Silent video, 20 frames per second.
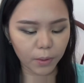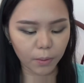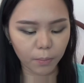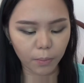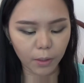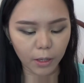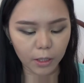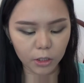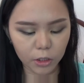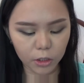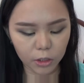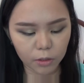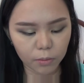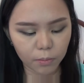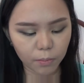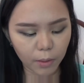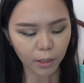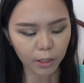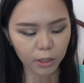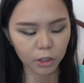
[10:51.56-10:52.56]
the blush
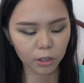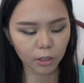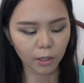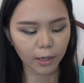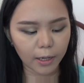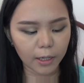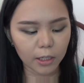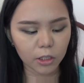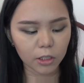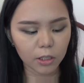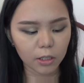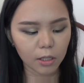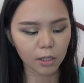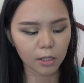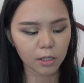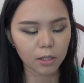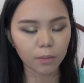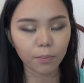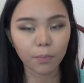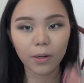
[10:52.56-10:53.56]
collection
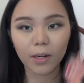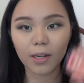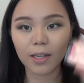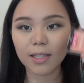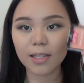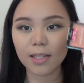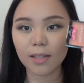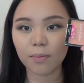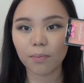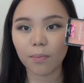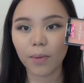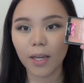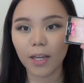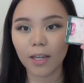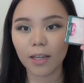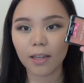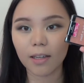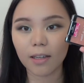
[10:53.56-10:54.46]
is the Pearlescent Pink.